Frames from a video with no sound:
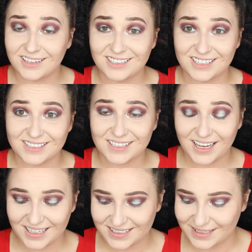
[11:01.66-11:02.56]
Just
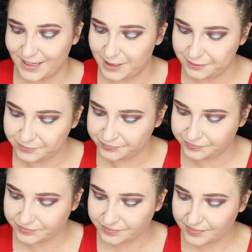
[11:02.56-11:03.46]
like so.
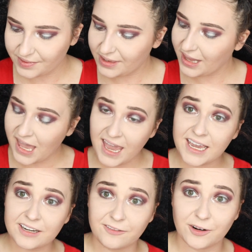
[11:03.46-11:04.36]

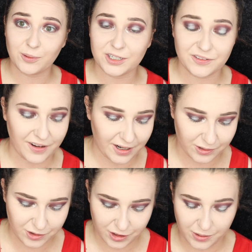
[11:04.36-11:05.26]
And one
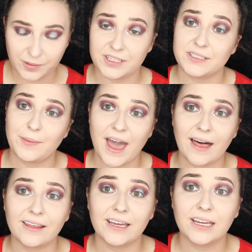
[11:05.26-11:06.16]
final trick with this
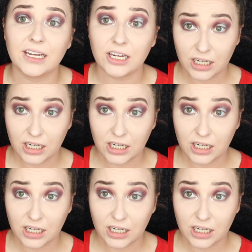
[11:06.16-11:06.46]
palette,